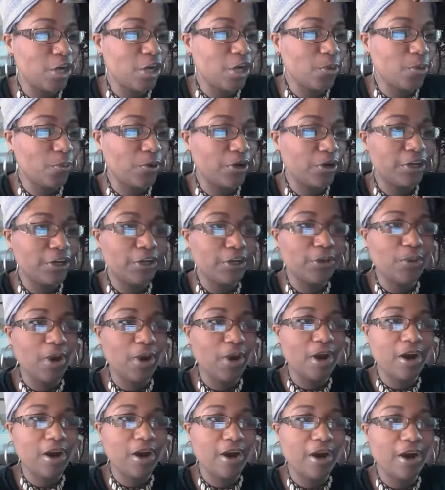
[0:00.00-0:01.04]
where you
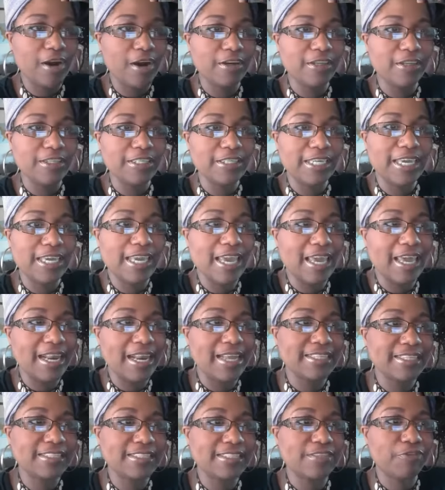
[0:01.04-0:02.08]
are looking at
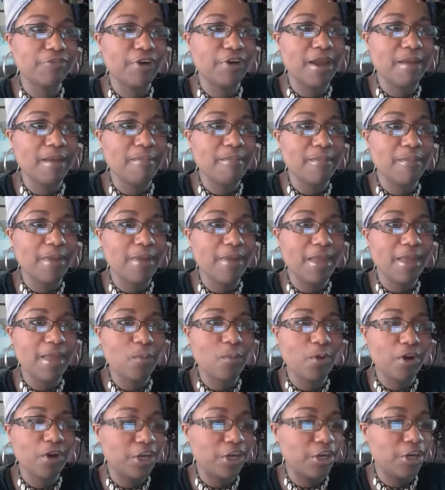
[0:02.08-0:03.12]
us from, where
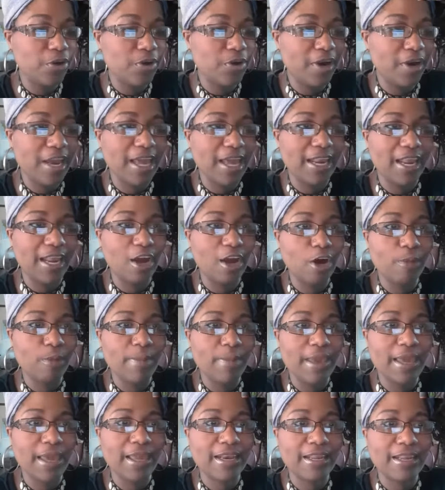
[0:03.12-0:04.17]
you are at home
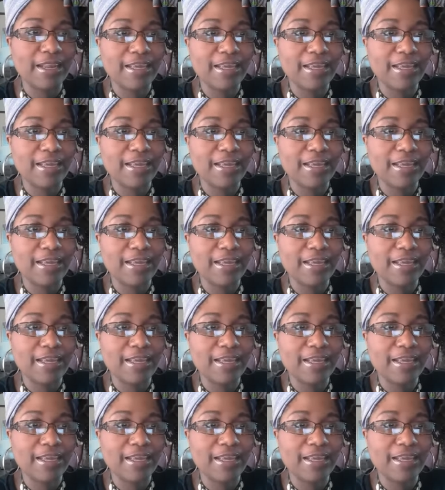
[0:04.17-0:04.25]
at.